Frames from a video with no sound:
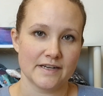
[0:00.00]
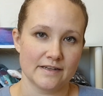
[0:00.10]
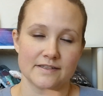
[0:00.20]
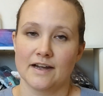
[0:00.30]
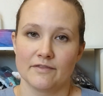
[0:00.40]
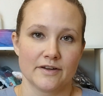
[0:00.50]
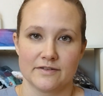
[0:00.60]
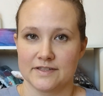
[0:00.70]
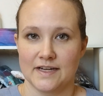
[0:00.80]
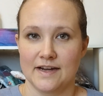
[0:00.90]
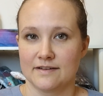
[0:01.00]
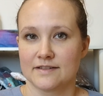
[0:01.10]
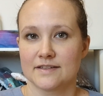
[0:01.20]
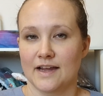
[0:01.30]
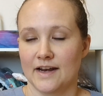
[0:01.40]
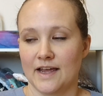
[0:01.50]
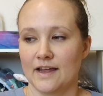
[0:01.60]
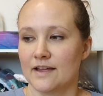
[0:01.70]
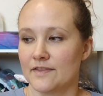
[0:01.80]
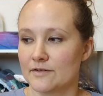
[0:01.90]
can test out their designs.
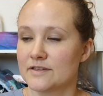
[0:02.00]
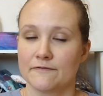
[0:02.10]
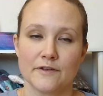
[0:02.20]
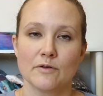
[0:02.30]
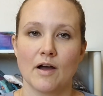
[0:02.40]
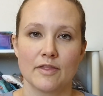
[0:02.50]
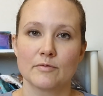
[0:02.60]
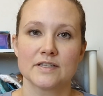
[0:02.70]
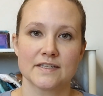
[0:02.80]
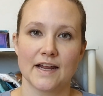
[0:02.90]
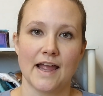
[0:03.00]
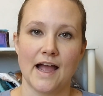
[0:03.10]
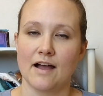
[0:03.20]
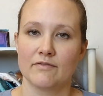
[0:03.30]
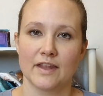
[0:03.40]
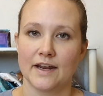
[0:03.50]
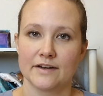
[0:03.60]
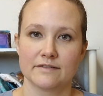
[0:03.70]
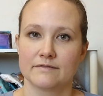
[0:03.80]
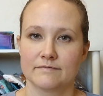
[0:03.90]
And there's a few other ones that I have that
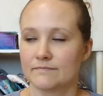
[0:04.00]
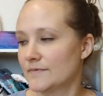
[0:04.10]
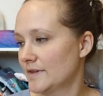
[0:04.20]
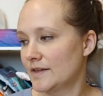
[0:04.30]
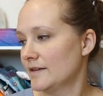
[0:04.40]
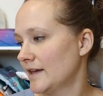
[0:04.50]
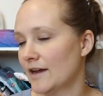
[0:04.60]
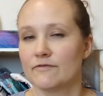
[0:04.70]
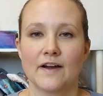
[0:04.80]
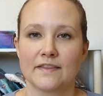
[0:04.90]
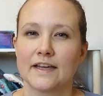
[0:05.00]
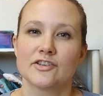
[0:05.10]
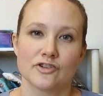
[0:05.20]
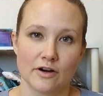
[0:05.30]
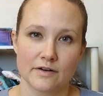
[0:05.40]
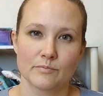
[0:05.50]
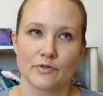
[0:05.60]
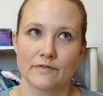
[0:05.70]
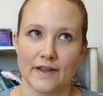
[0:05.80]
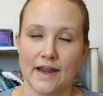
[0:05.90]
I can't find. Like Jardin
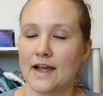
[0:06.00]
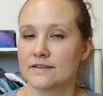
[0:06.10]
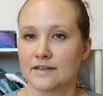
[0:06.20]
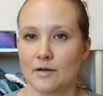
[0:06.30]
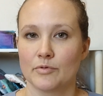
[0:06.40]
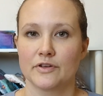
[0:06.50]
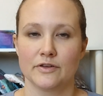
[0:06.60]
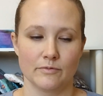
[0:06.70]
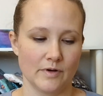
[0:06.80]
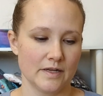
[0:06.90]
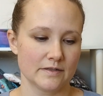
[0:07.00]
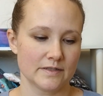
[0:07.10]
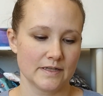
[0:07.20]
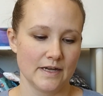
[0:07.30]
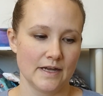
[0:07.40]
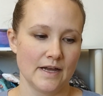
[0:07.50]
Privé has a couple cute ones.